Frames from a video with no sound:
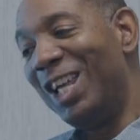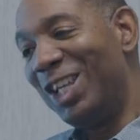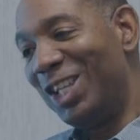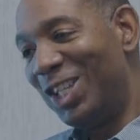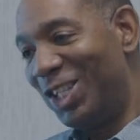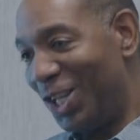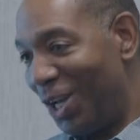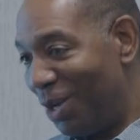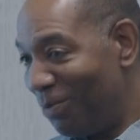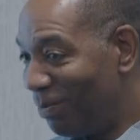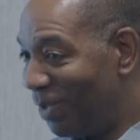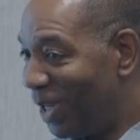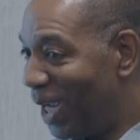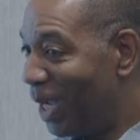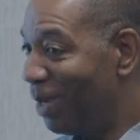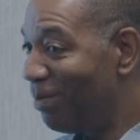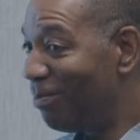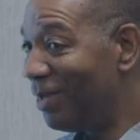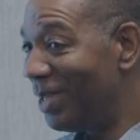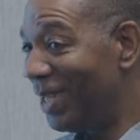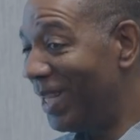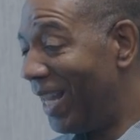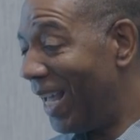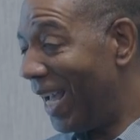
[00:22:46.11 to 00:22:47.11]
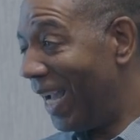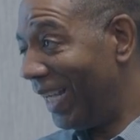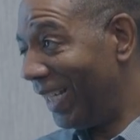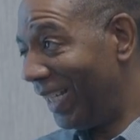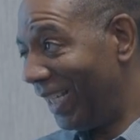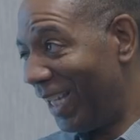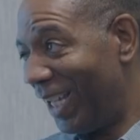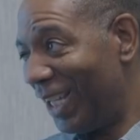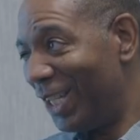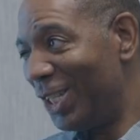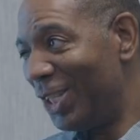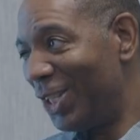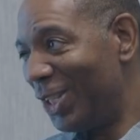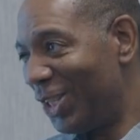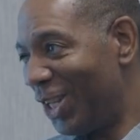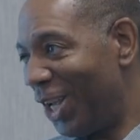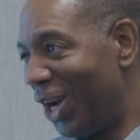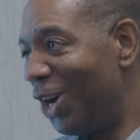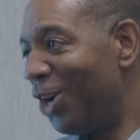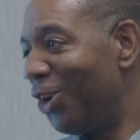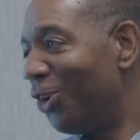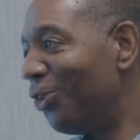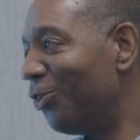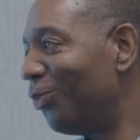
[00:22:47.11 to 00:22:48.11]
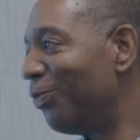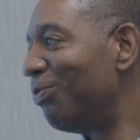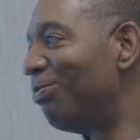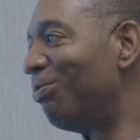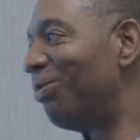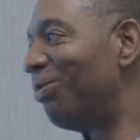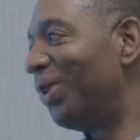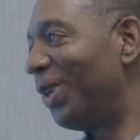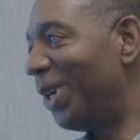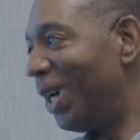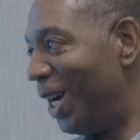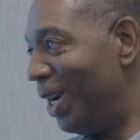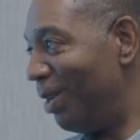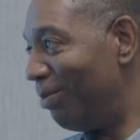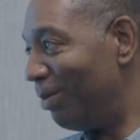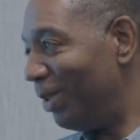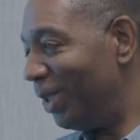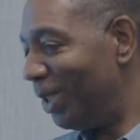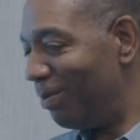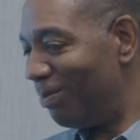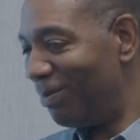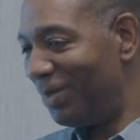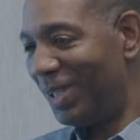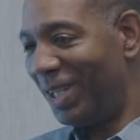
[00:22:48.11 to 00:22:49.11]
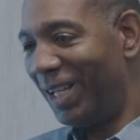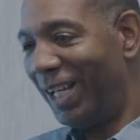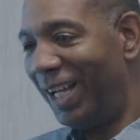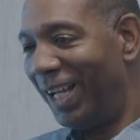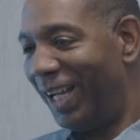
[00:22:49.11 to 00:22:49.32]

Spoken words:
sometimes that can solve problems.